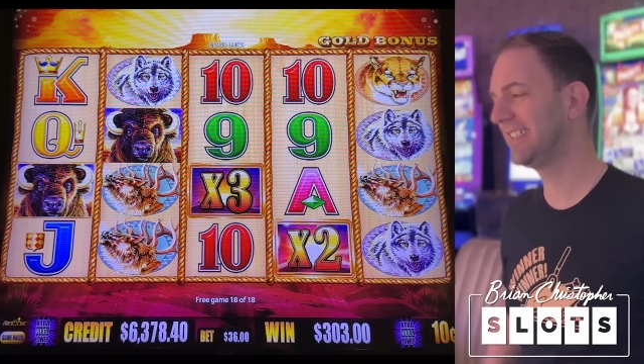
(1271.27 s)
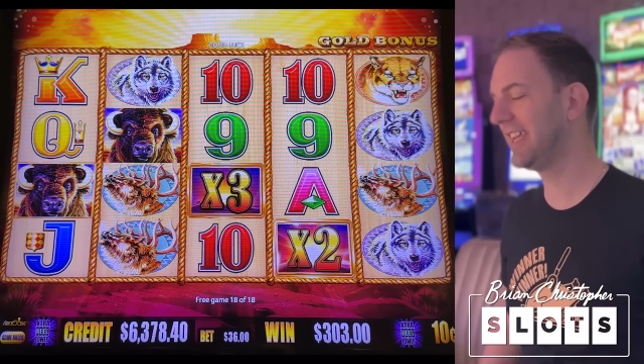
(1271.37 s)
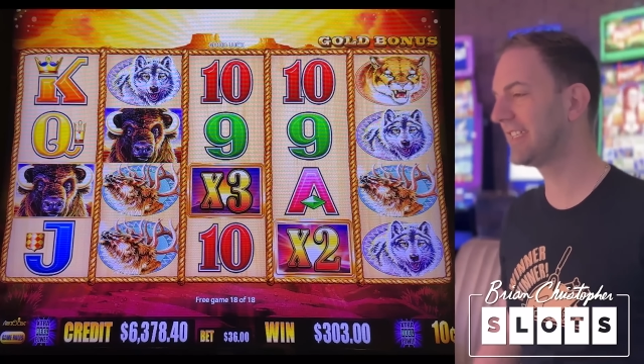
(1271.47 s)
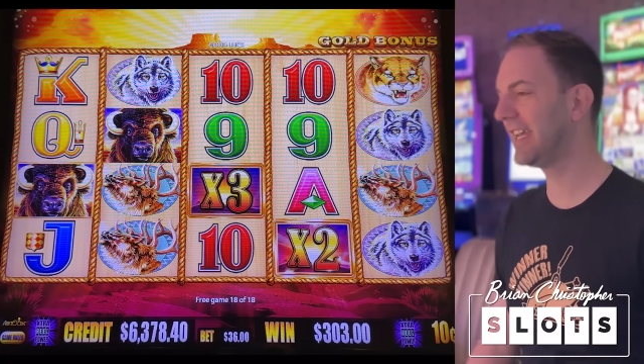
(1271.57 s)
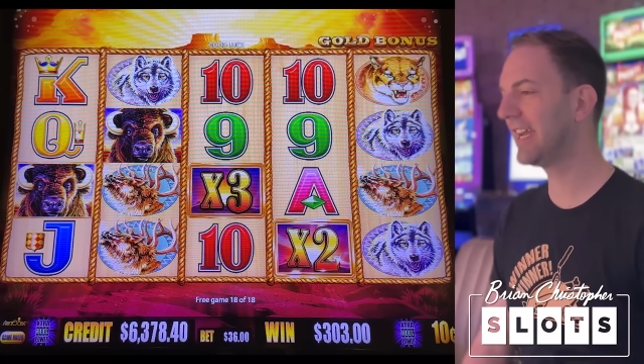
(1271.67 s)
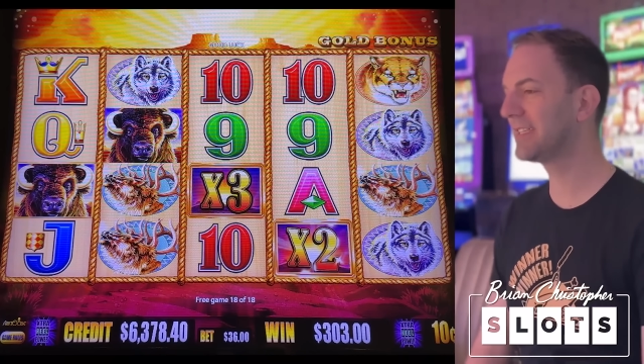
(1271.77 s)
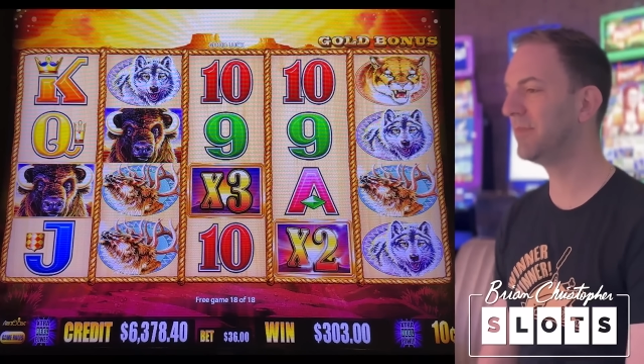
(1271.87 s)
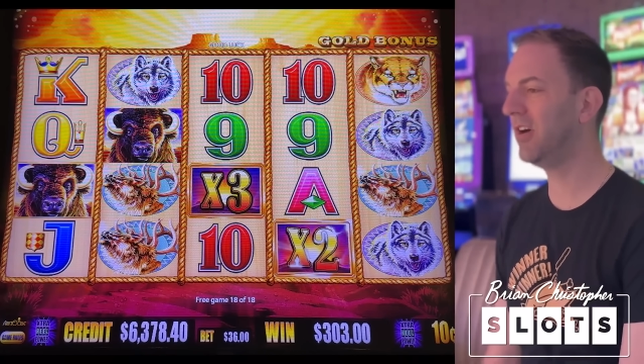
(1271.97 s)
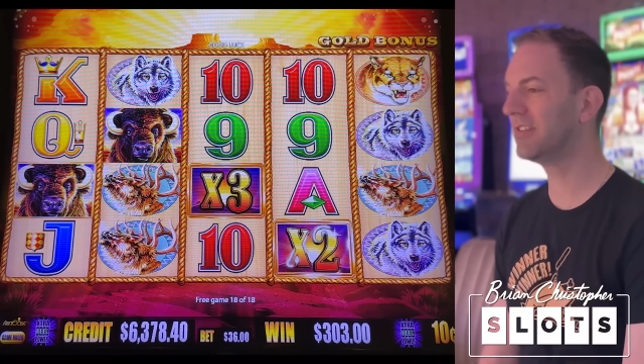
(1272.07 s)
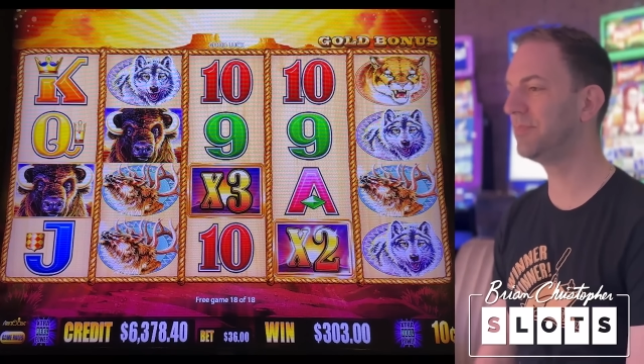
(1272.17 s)
six X
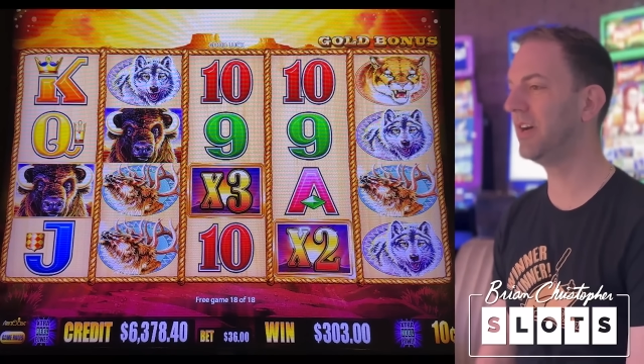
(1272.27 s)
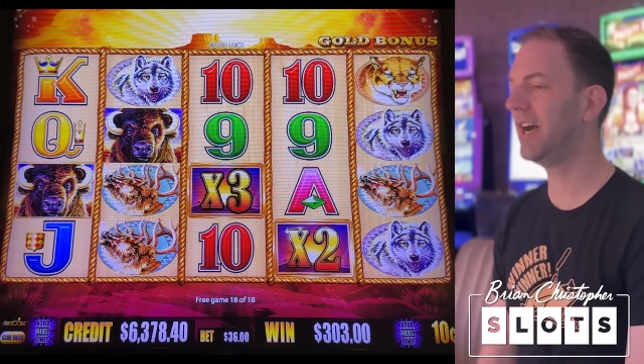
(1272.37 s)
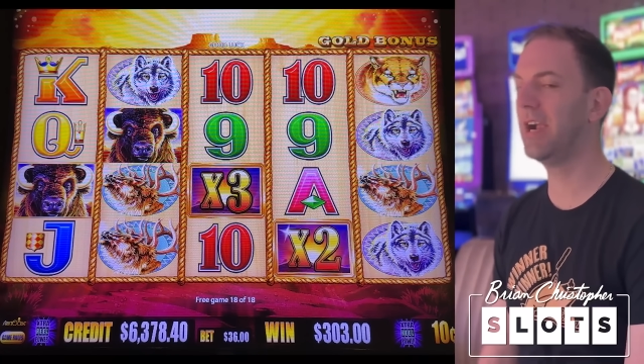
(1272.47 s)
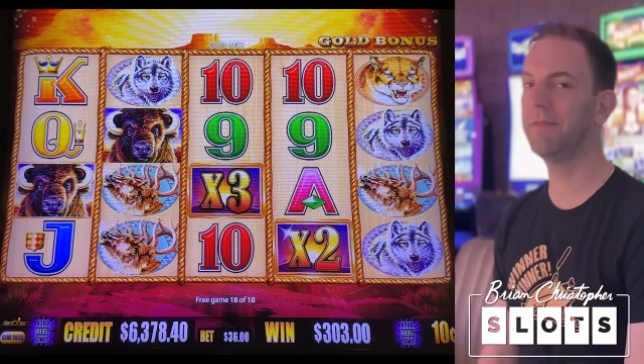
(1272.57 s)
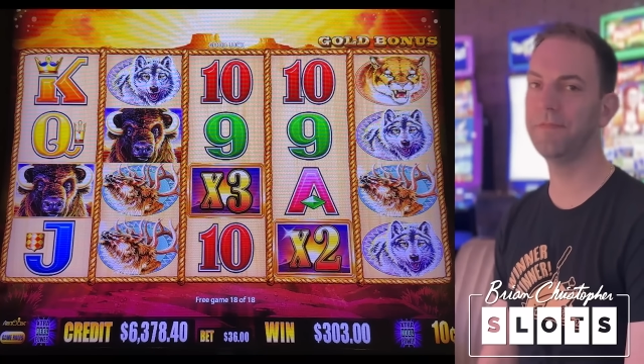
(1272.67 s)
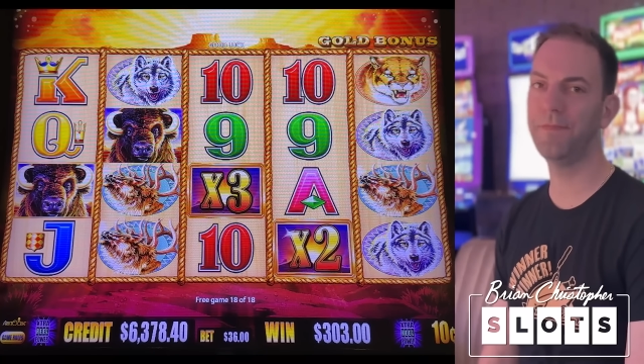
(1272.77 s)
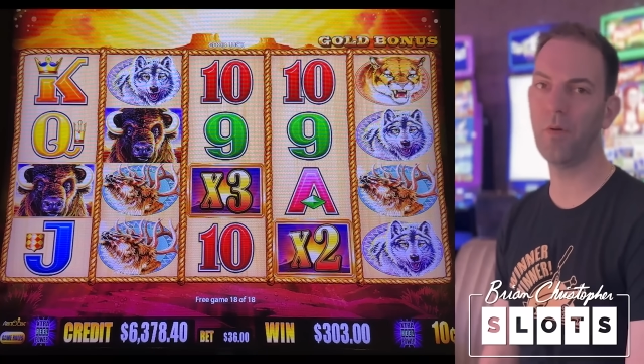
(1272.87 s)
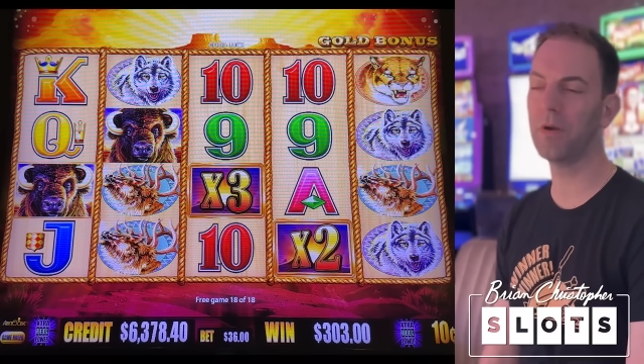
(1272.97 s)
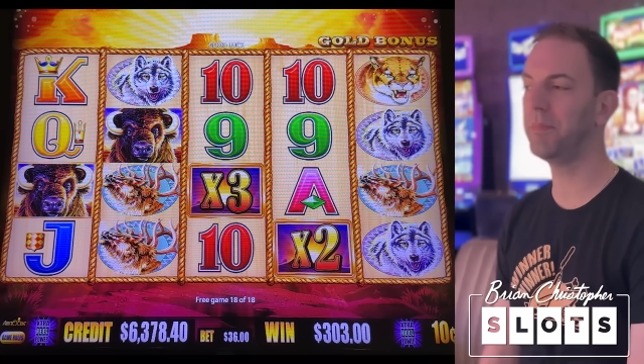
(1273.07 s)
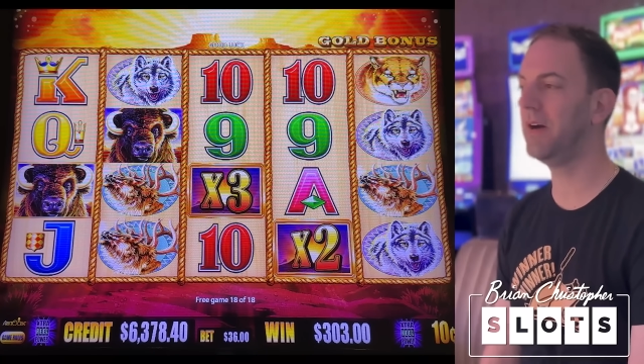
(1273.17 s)
multiplier for
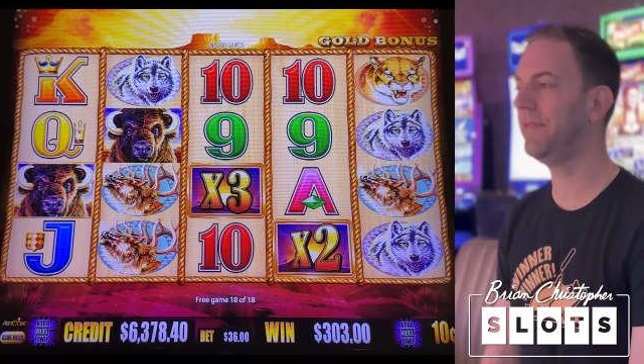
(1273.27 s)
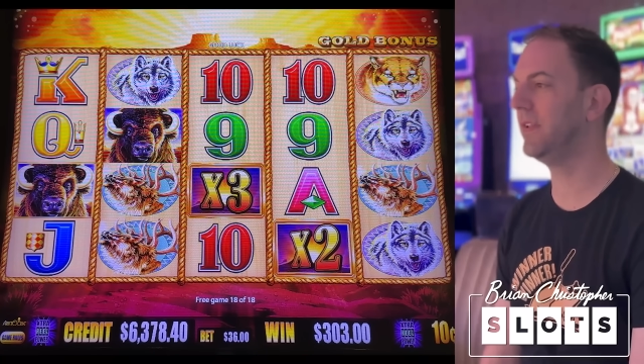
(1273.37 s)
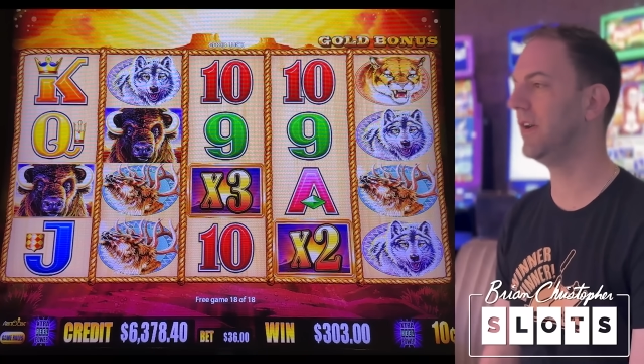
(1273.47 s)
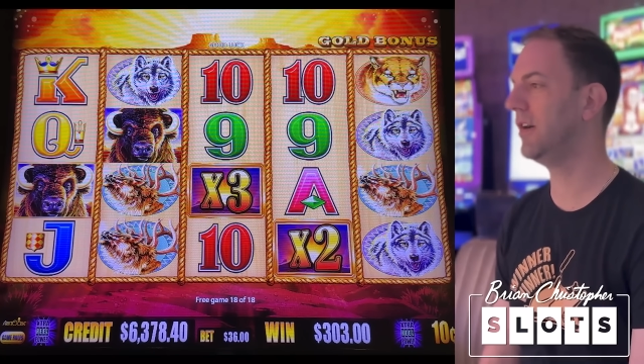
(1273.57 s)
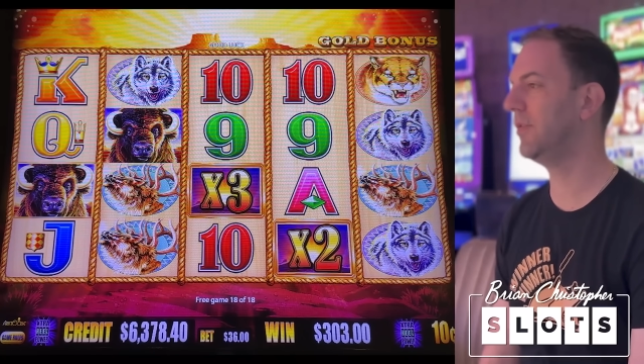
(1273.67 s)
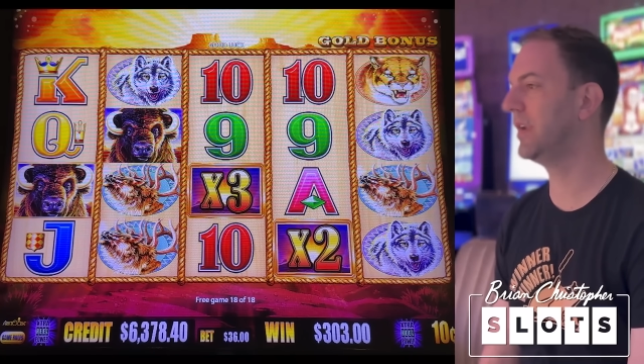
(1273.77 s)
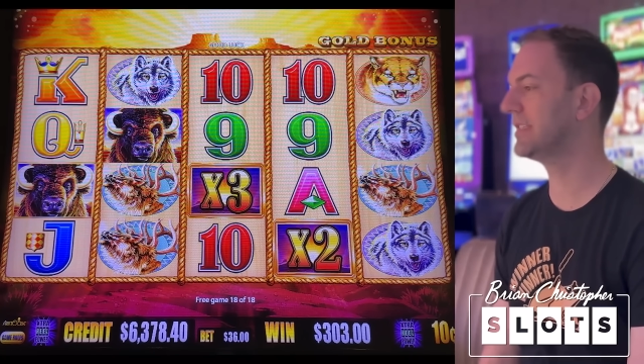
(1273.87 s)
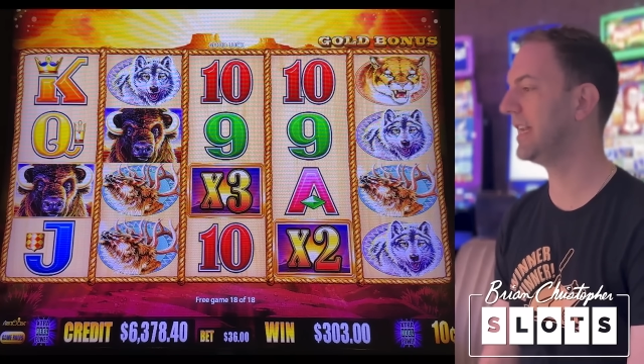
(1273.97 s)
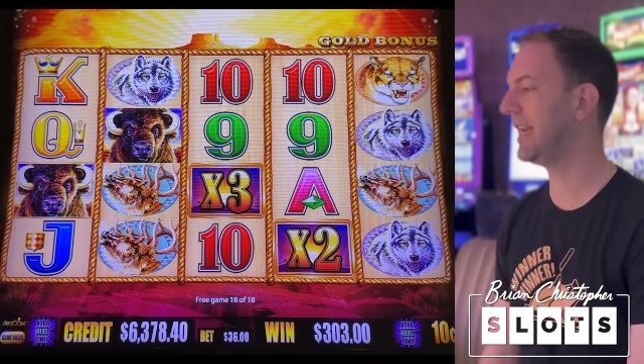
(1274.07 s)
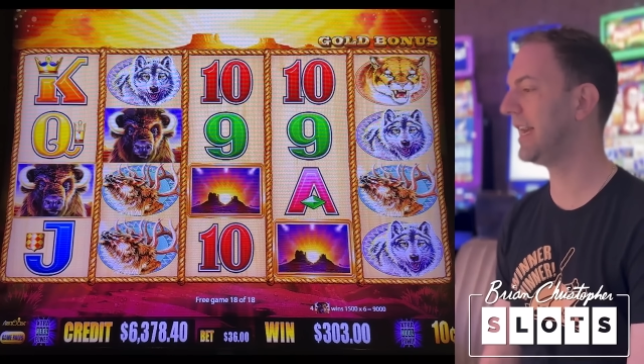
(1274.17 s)
four Buffalo.
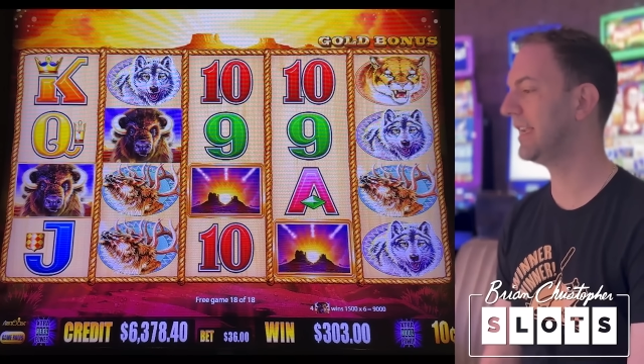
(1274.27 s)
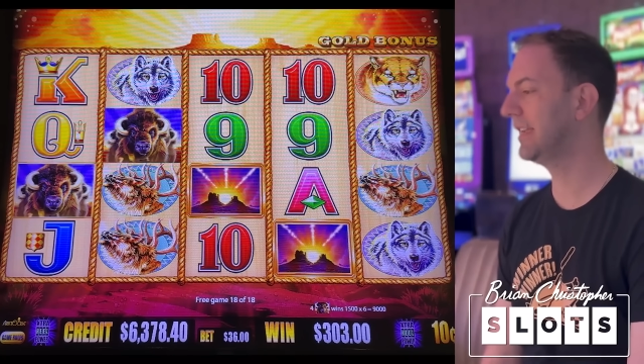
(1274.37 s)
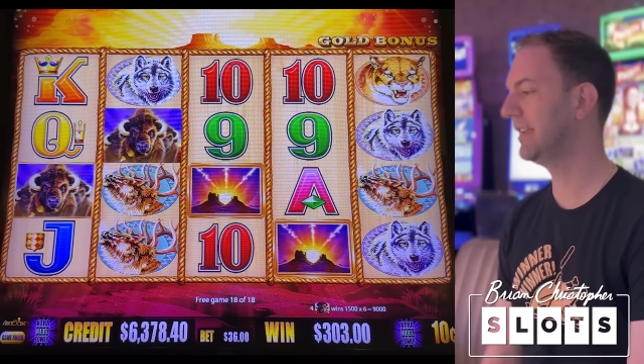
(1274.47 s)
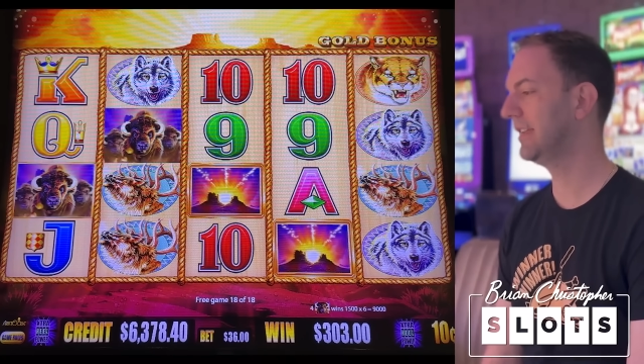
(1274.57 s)
What is that?